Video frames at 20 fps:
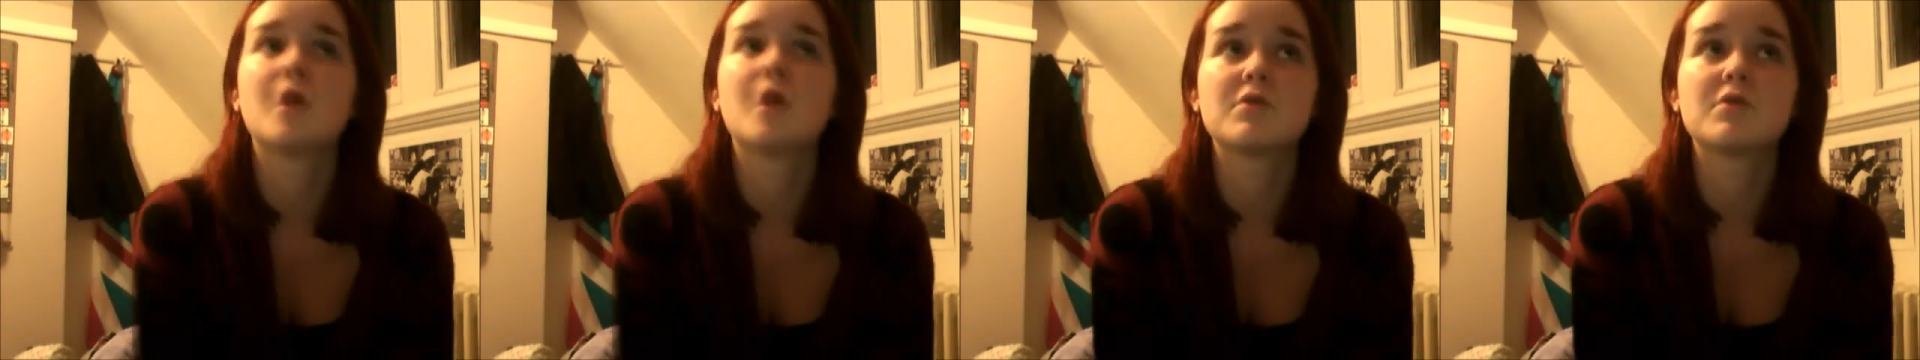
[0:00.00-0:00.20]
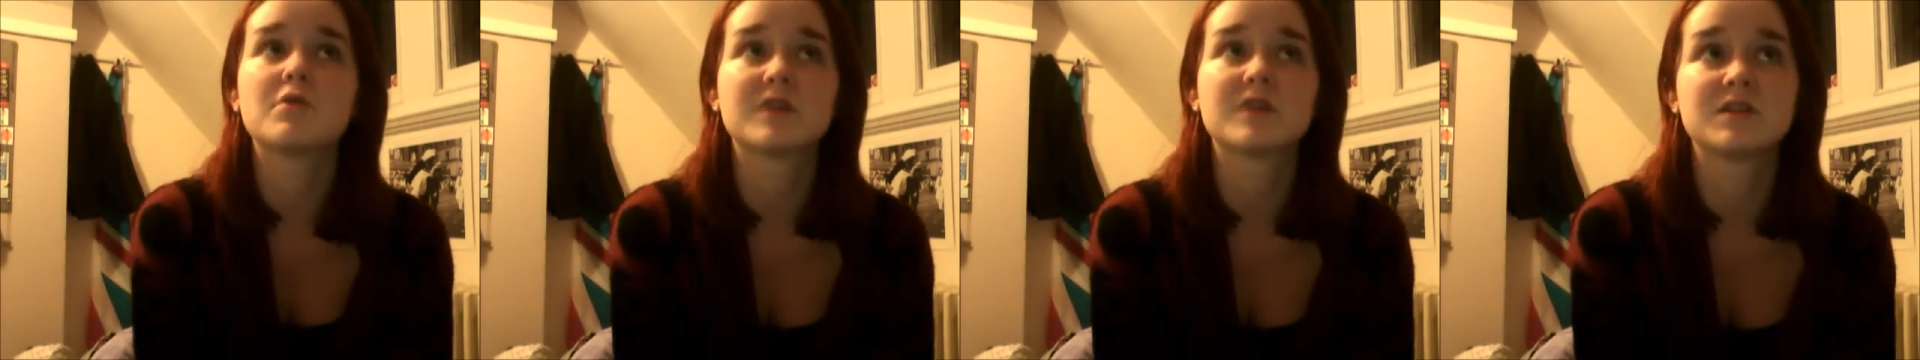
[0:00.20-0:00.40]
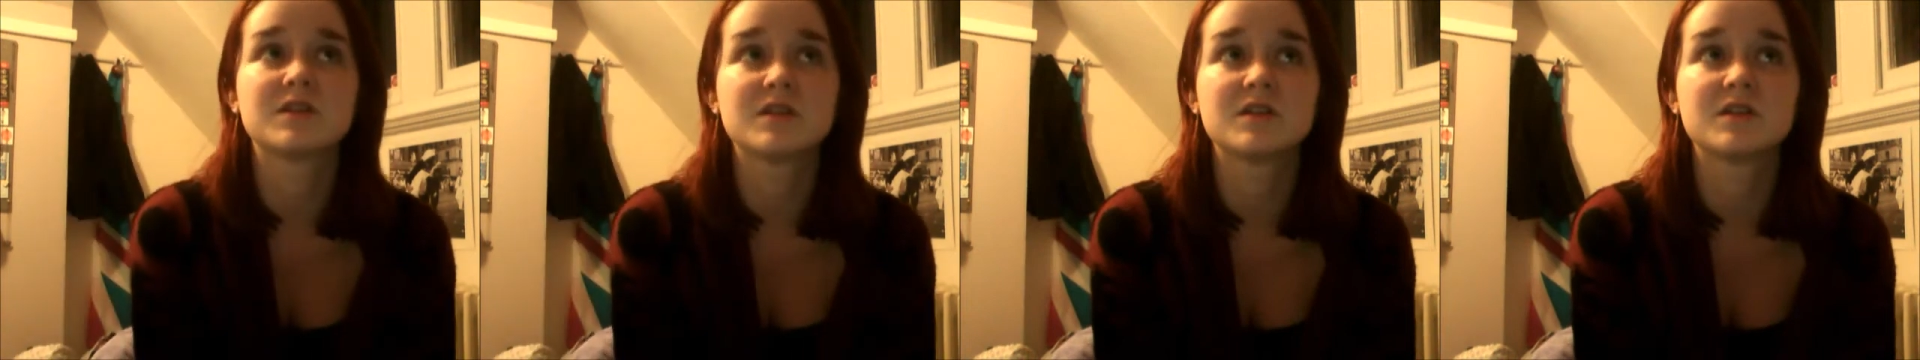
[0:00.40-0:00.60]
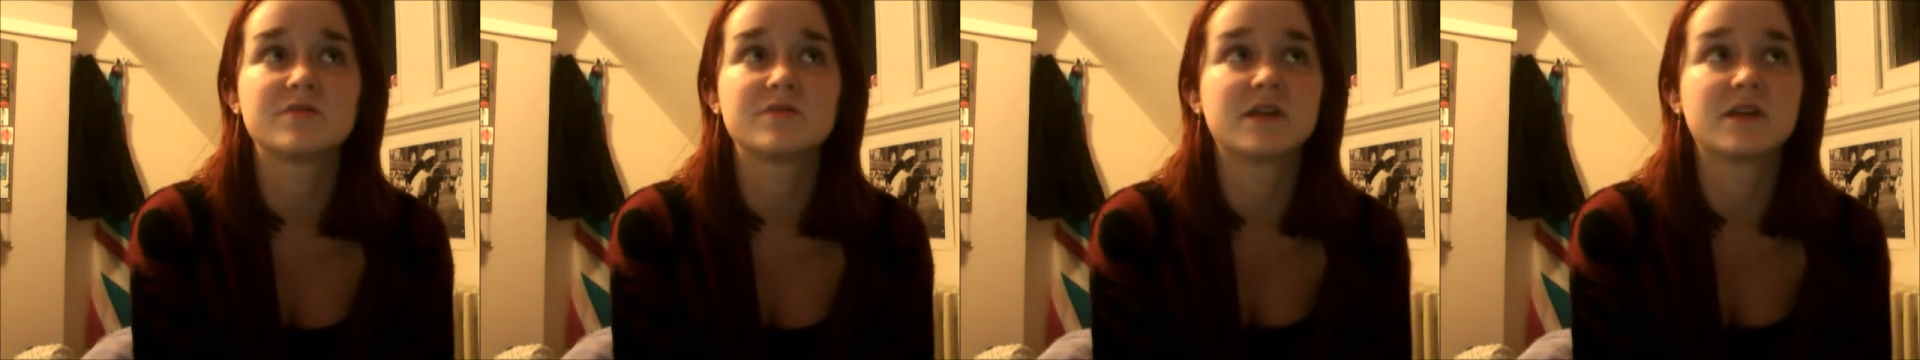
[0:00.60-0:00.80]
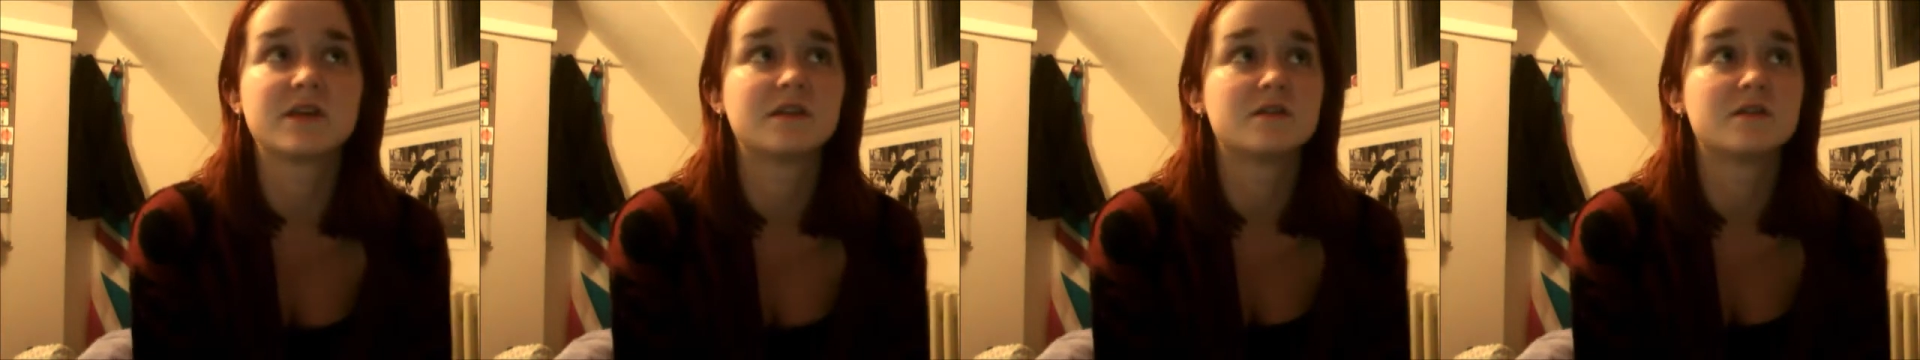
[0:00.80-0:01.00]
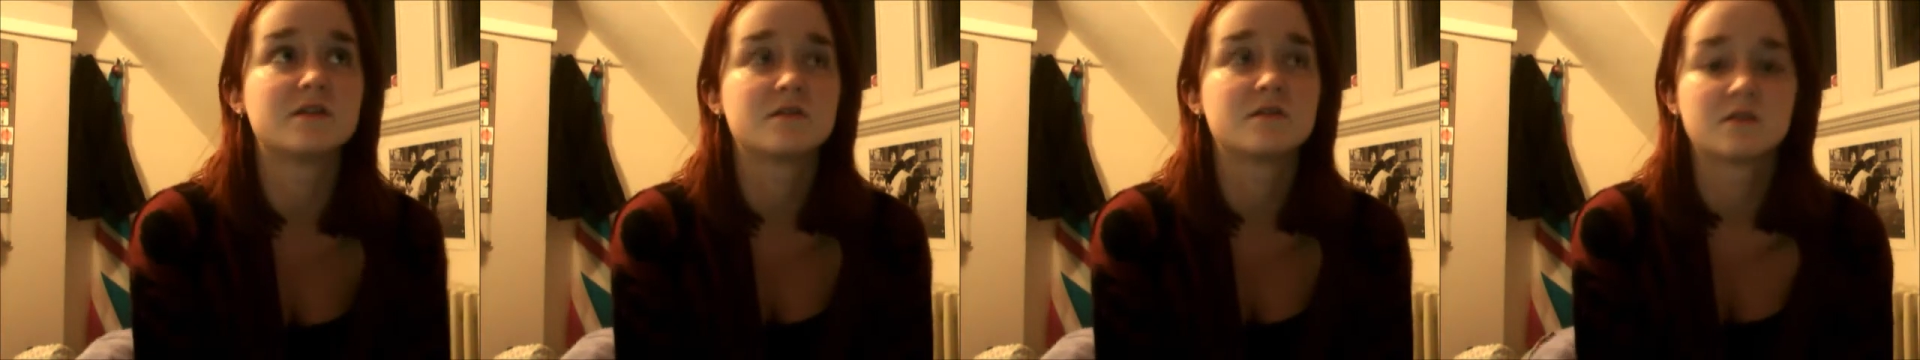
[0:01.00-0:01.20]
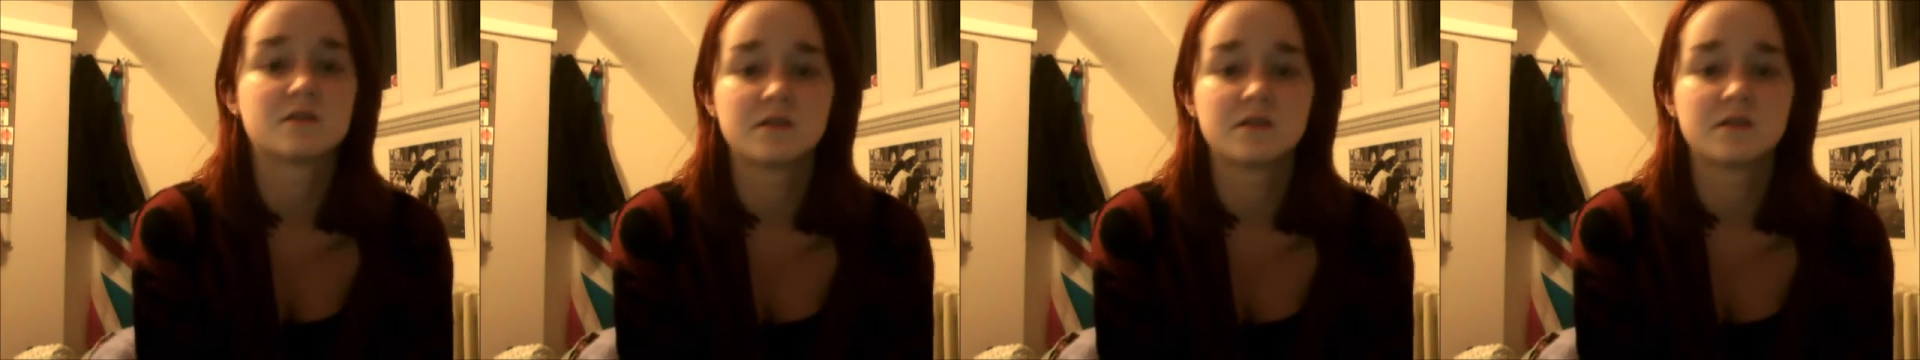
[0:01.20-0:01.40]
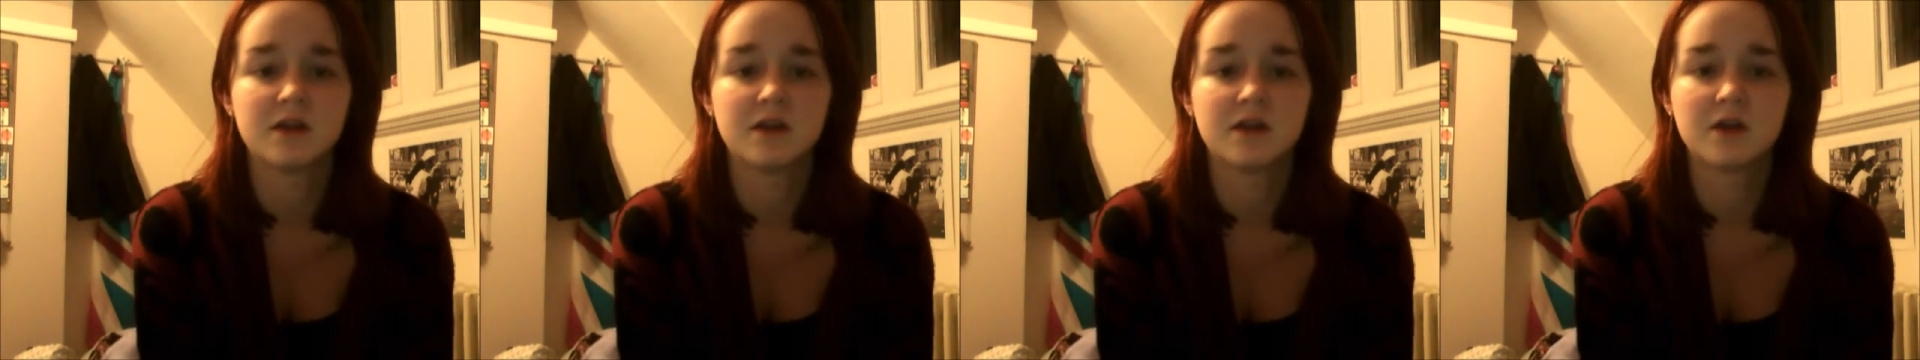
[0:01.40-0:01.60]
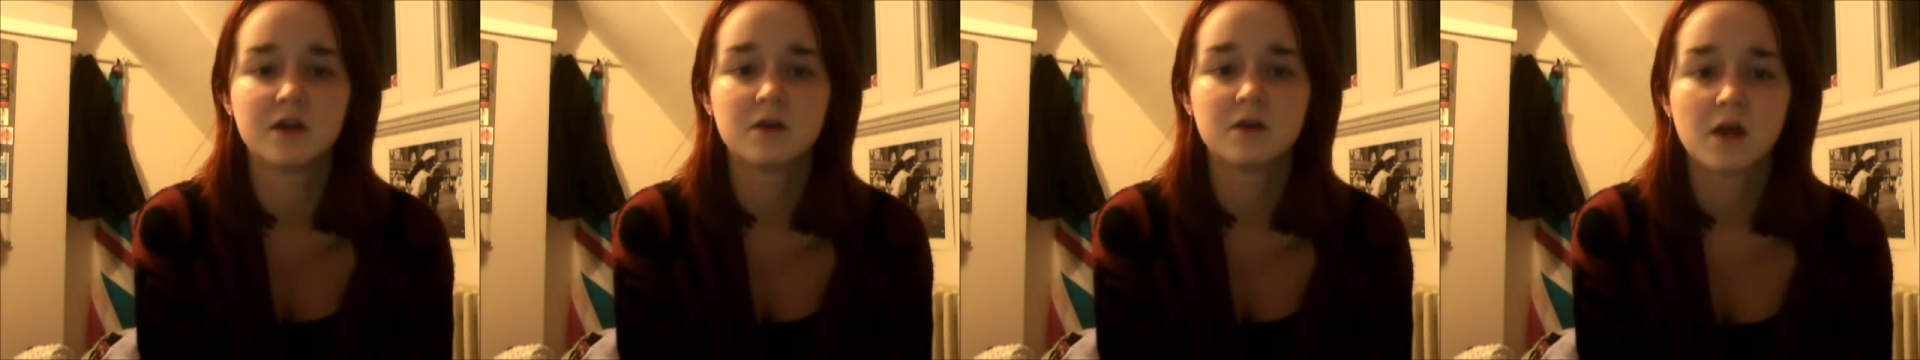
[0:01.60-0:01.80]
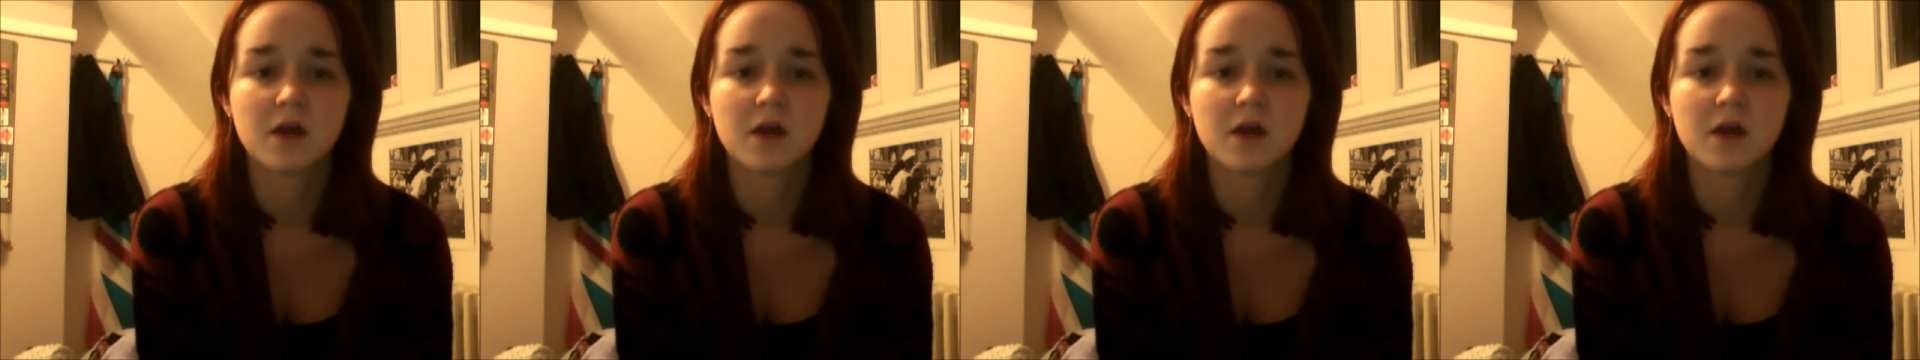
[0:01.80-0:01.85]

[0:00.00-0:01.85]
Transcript: because I think it's ridiculous, you know?